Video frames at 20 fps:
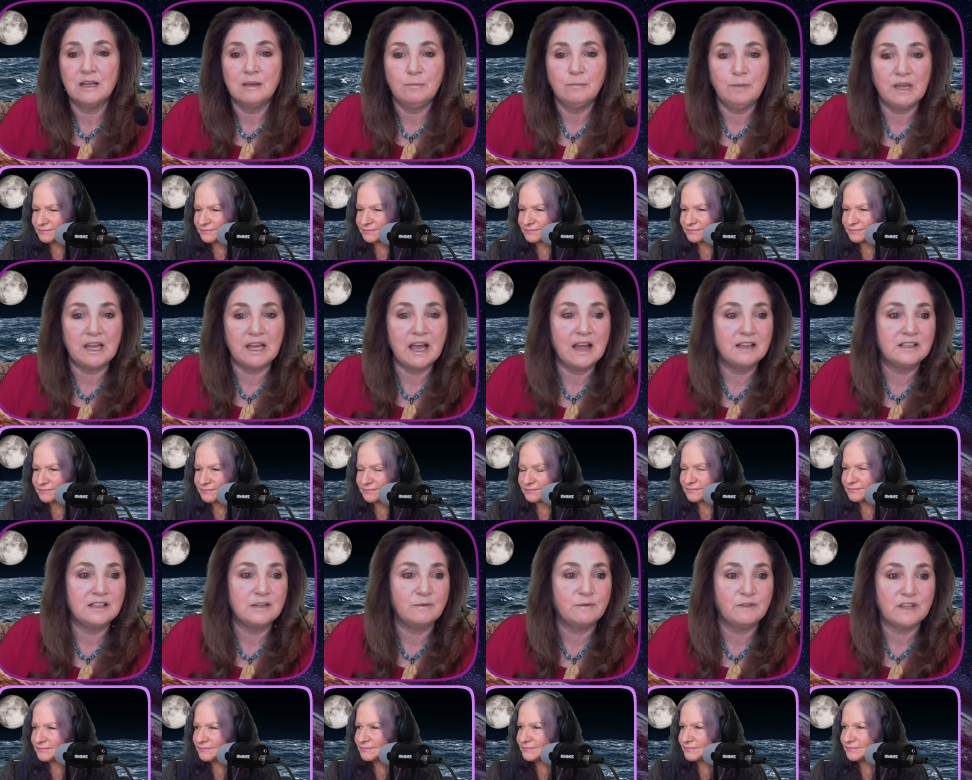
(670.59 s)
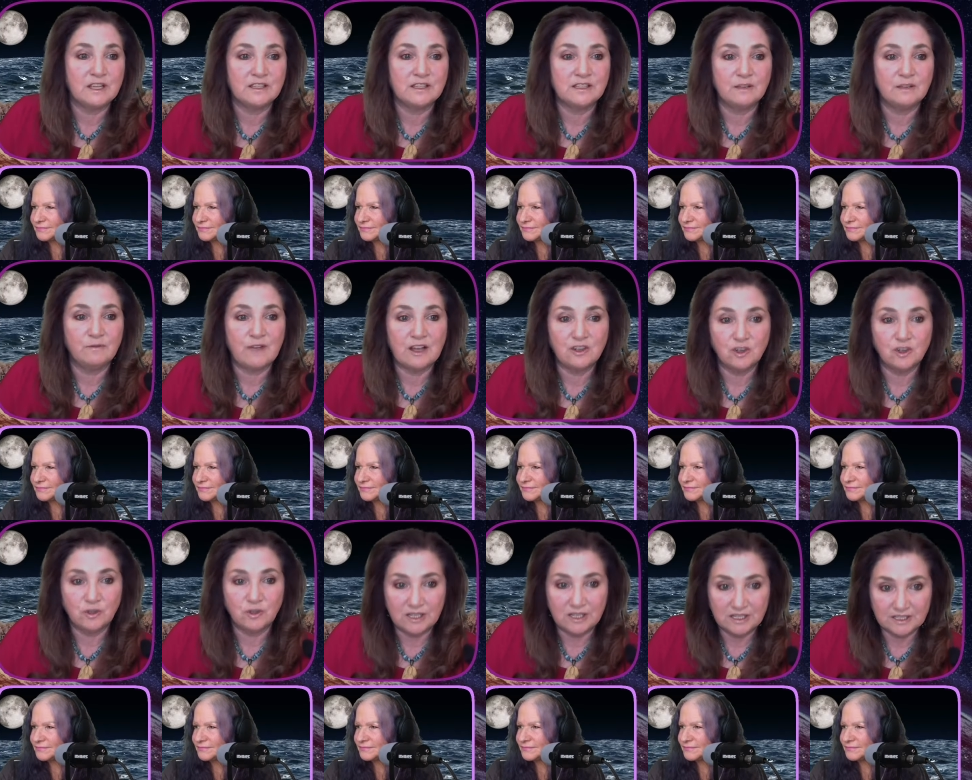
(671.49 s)
Speaker 1: Because of this,
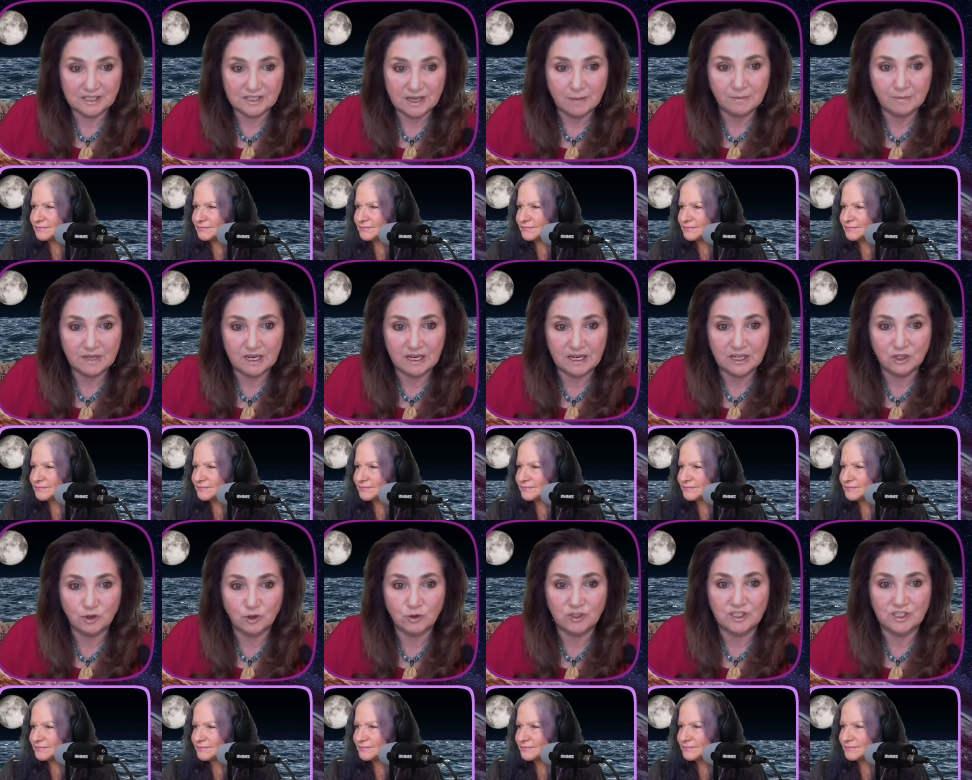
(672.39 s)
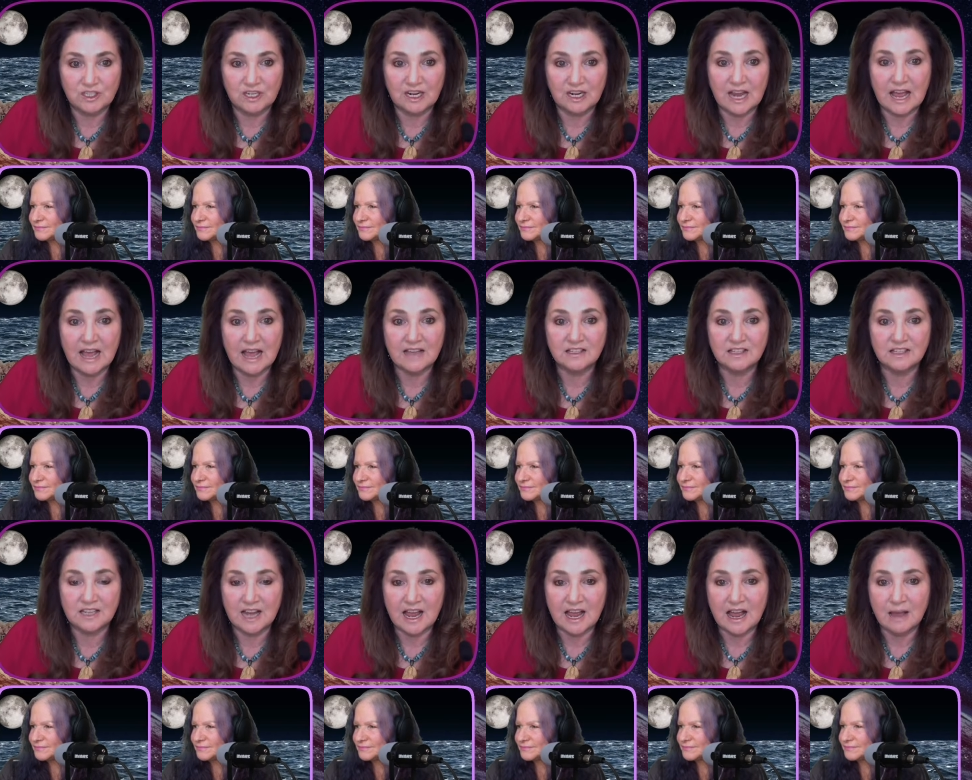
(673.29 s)
eventually something interesting has
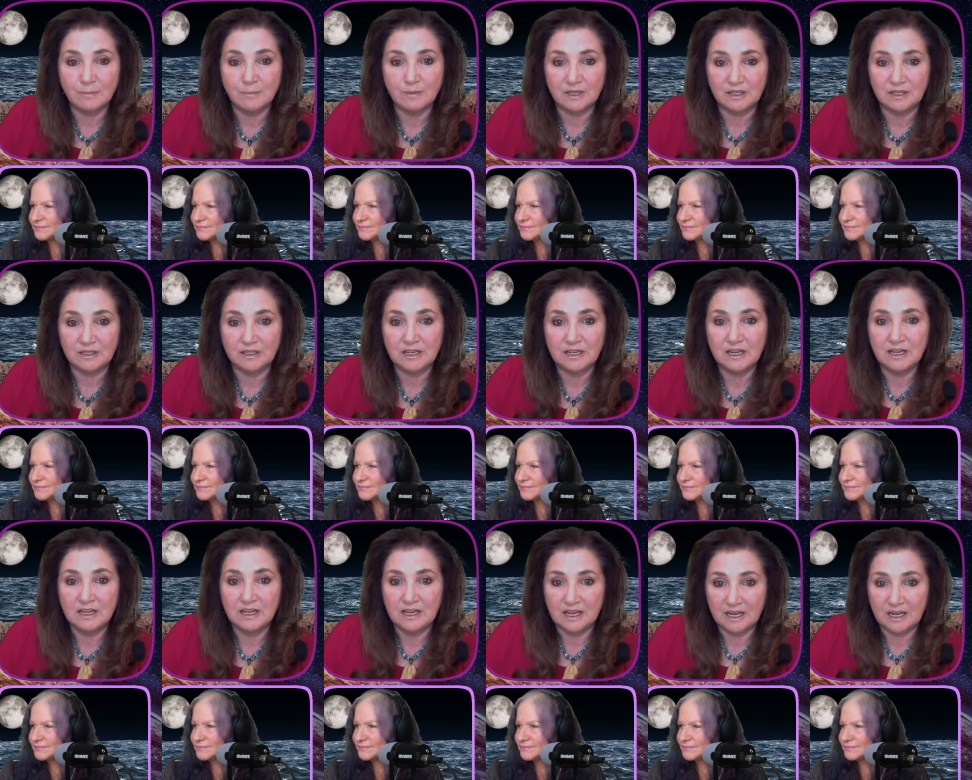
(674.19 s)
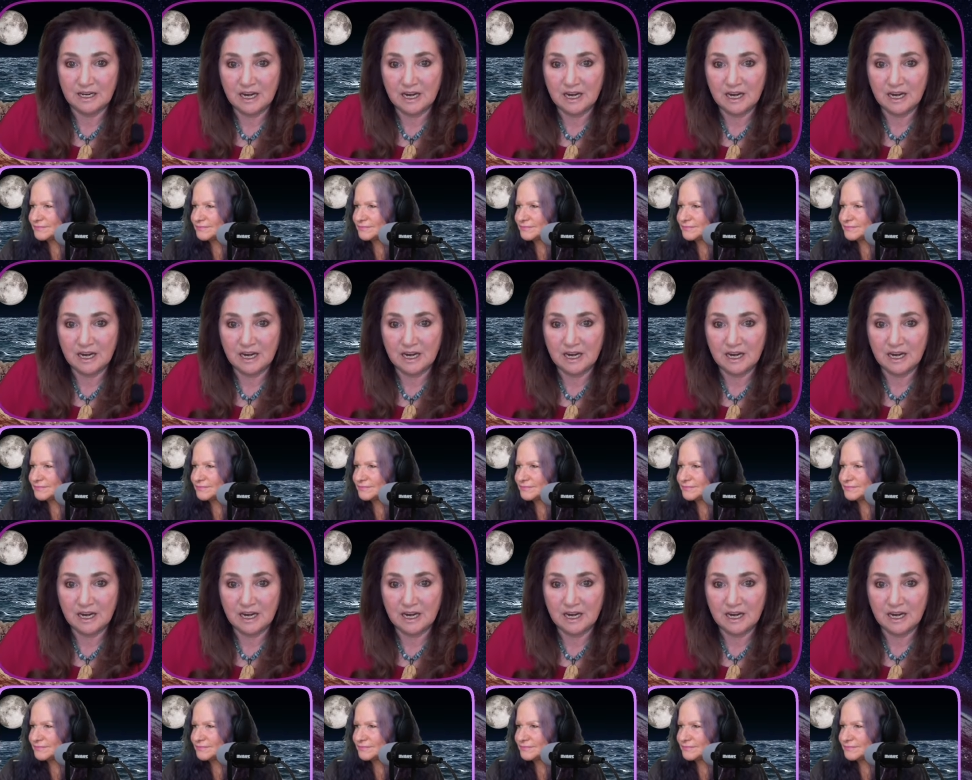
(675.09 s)
to happen. And